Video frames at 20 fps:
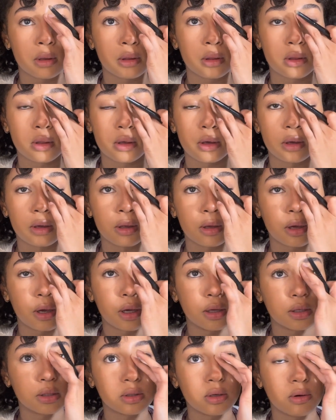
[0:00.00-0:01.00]
and I
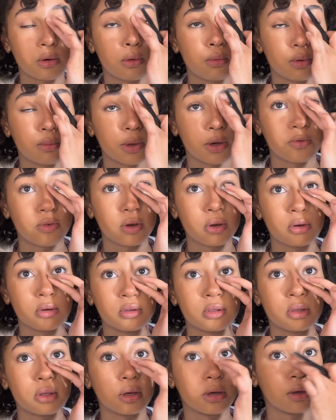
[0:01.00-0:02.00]
just go in with my
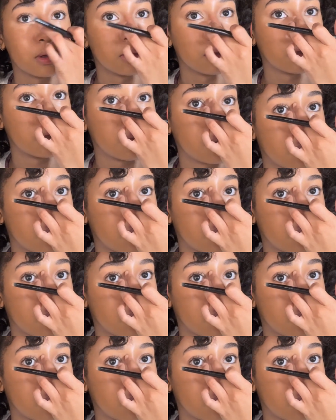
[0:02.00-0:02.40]
fingers because